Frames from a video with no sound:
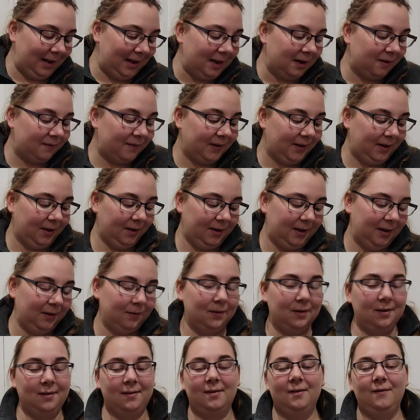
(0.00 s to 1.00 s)
And if I could get
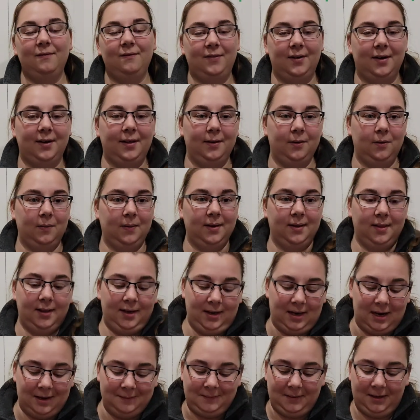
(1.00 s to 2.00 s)
rid of them fairly
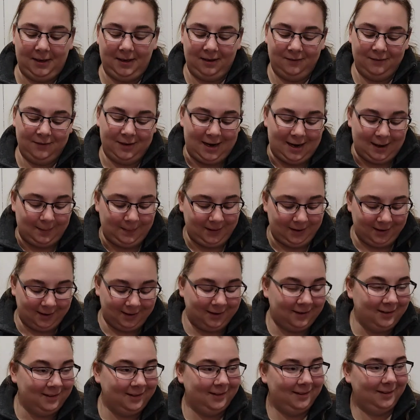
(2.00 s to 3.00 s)
quickly, I'd be even
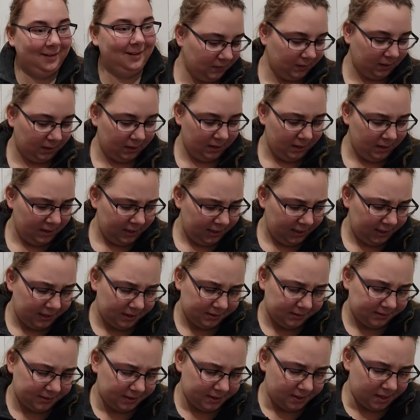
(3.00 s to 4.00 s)
happier.
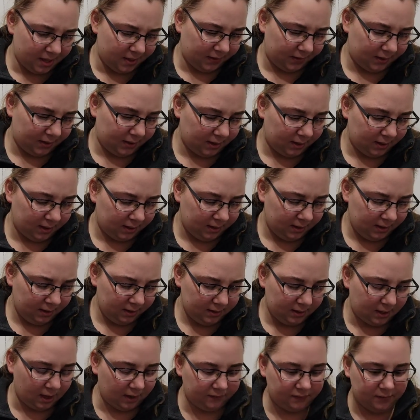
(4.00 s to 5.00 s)
Here's another
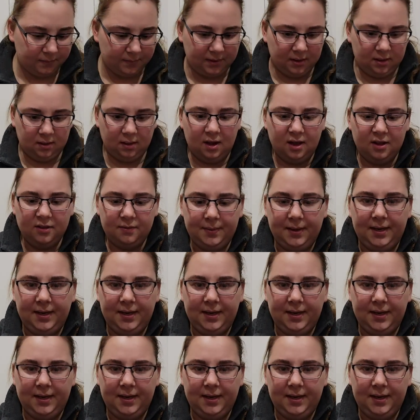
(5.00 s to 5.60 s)
cut from the cloth